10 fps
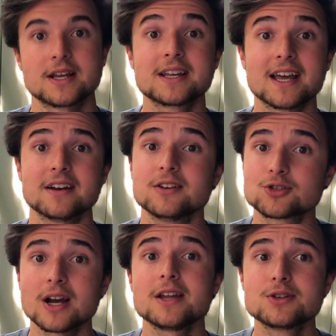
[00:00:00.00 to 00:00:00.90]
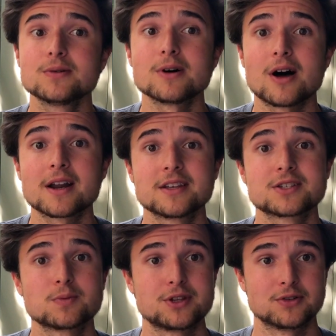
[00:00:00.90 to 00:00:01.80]
And again, try and do a lot of
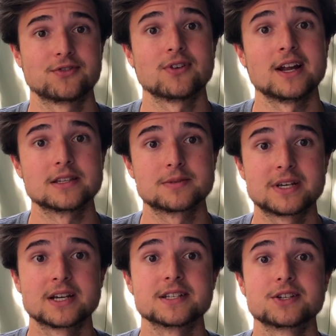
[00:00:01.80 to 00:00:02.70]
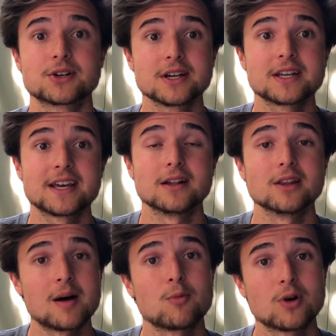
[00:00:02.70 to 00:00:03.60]
this with your friends because you're going to get a
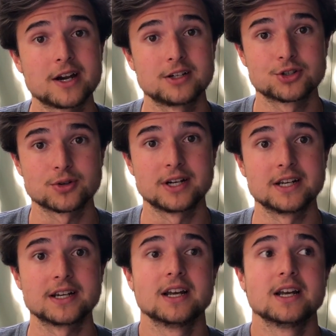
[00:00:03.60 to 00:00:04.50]
lot more out of your training